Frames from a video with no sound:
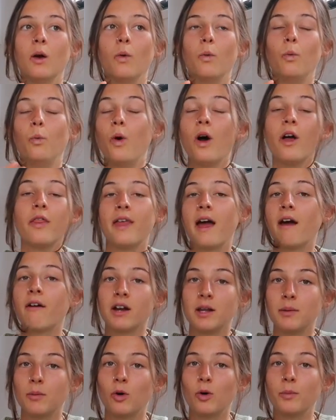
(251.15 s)
weren't there
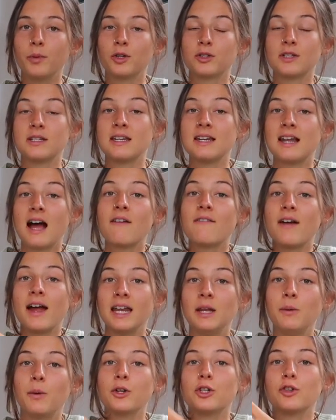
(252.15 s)
anymore because I didn't have
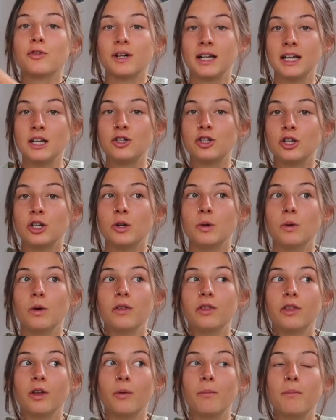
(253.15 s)
anyone to relate to
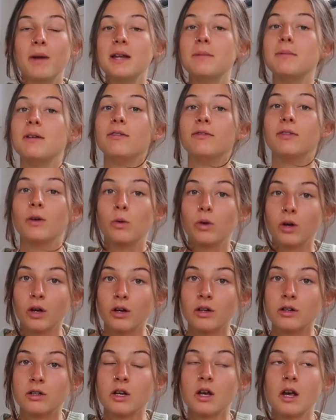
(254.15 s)
that made me feel
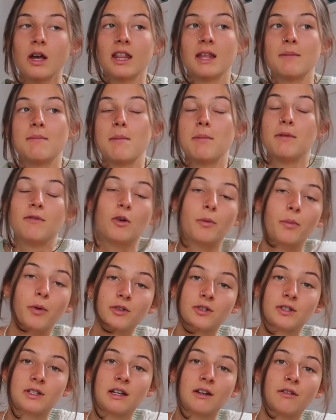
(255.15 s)
good, that made me feel
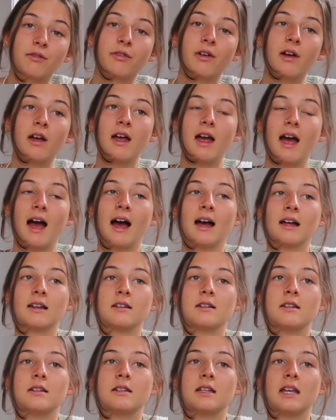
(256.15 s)
positive.
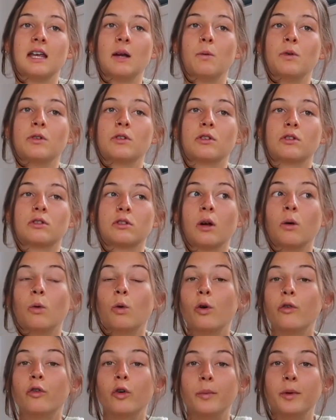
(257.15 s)
And it was so
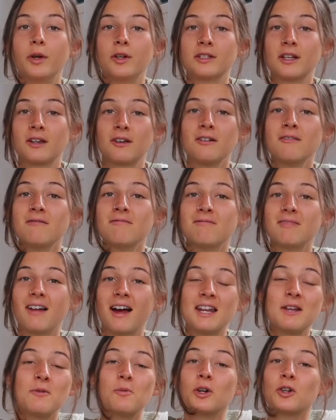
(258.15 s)
awful because I didn't
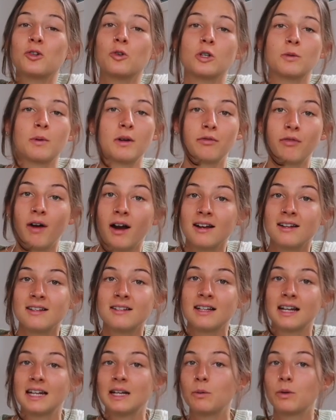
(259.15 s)
want to talk to my
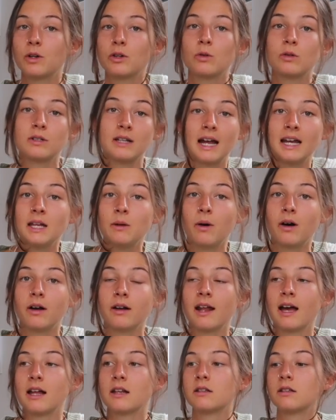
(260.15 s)
friends, I didn't want to talk to
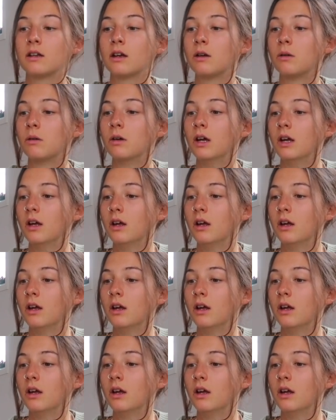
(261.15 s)
anyone. And so